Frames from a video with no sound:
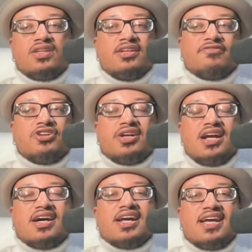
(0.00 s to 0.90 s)
If you're
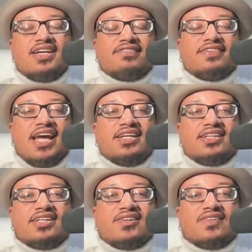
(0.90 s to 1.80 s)
not half
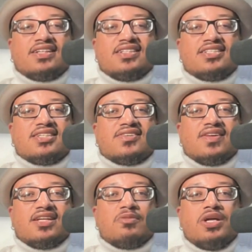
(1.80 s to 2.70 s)
naked on
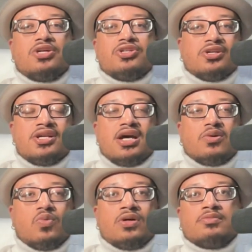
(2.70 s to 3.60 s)
Instagram, you're not
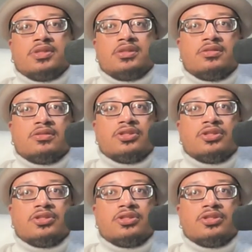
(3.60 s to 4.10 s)
a woman.